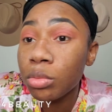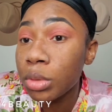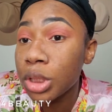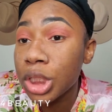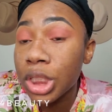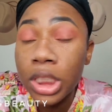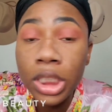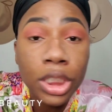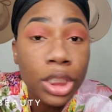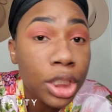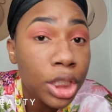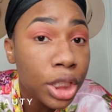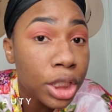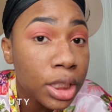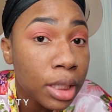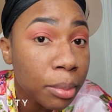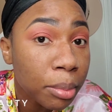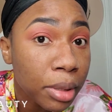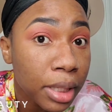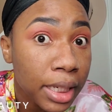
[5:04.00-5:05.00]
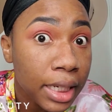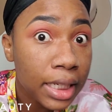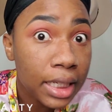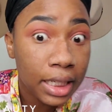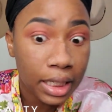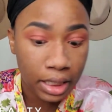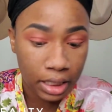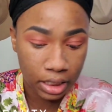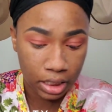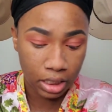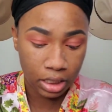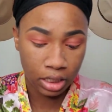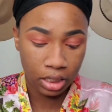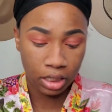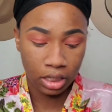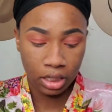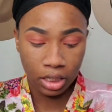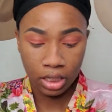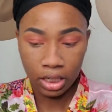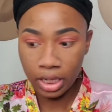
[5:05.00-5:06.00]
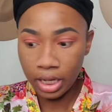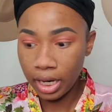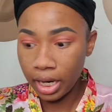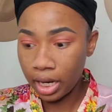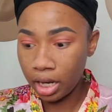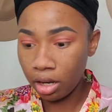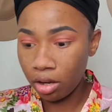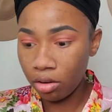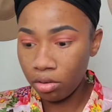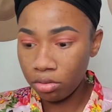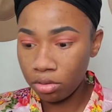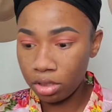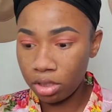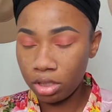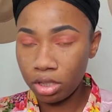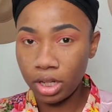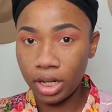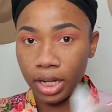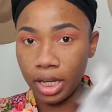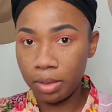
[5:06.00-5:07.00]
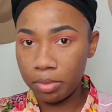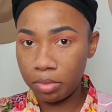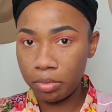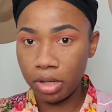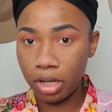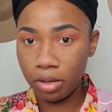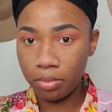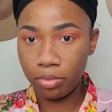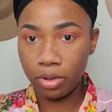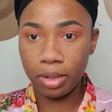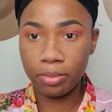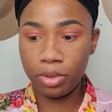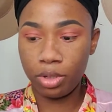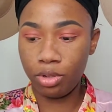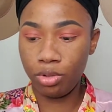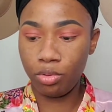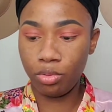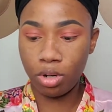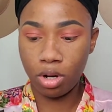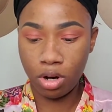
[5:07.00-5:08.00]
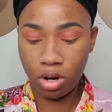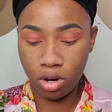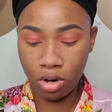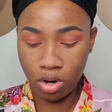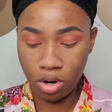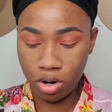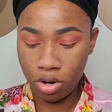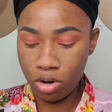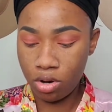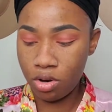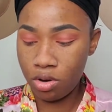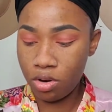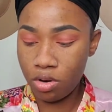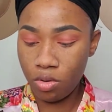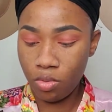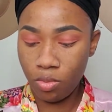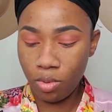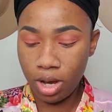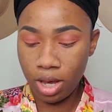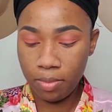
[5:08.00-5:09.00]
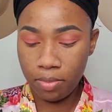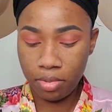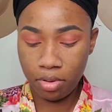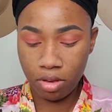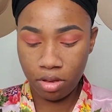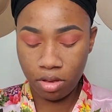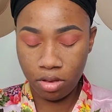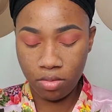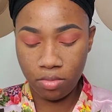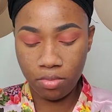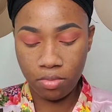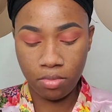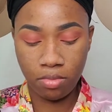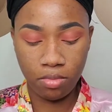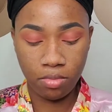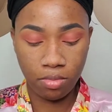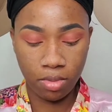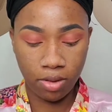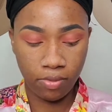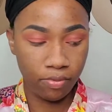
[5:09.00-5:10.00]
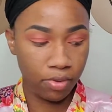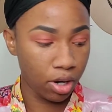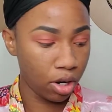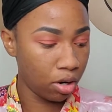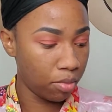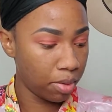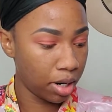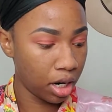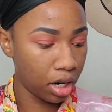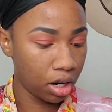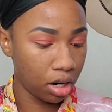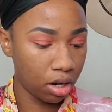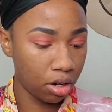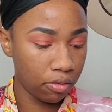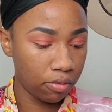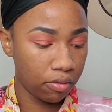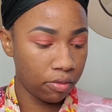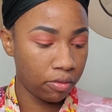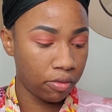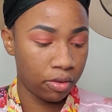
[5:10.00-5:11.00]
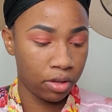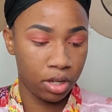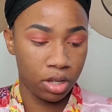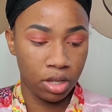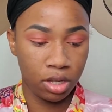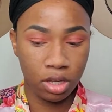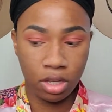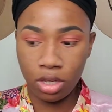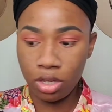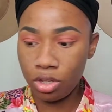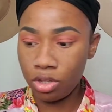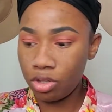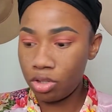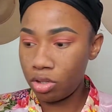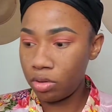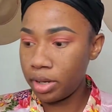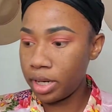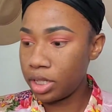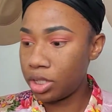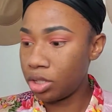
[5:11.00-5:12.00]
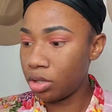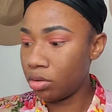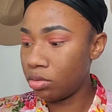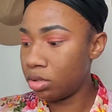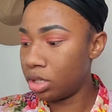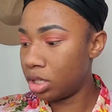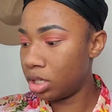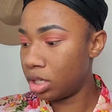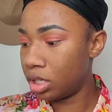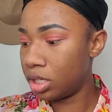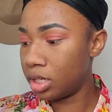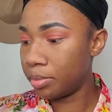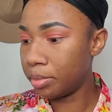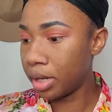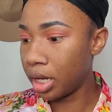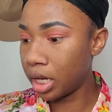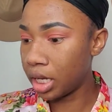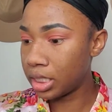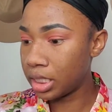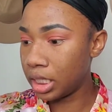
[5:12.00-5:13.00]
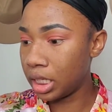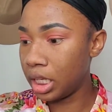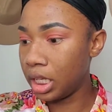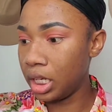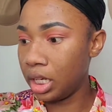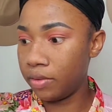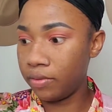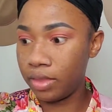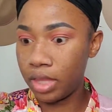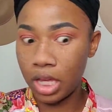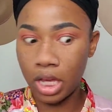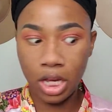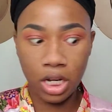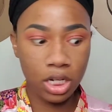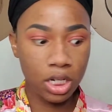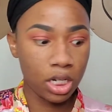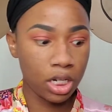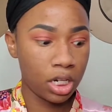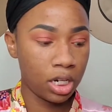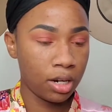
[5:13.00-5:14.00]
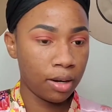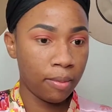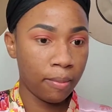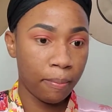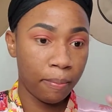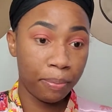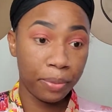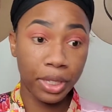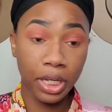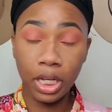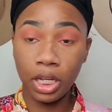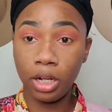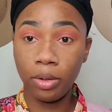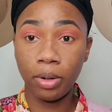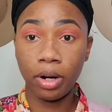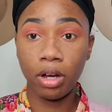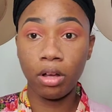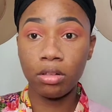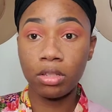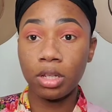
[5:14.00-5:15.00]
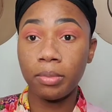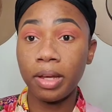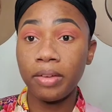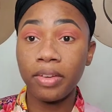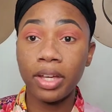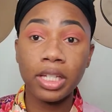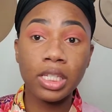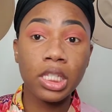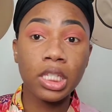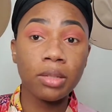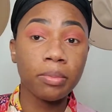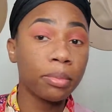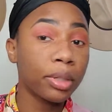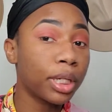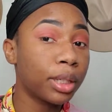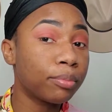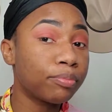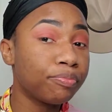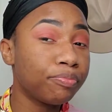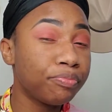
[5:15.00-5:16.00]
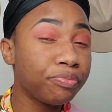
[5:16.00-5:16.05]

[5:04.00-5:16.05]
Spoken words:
much easier to blend it out. And I keep a makeup wipe to wipe my finger back off so I don't deposit any of that anywhere else on my face. But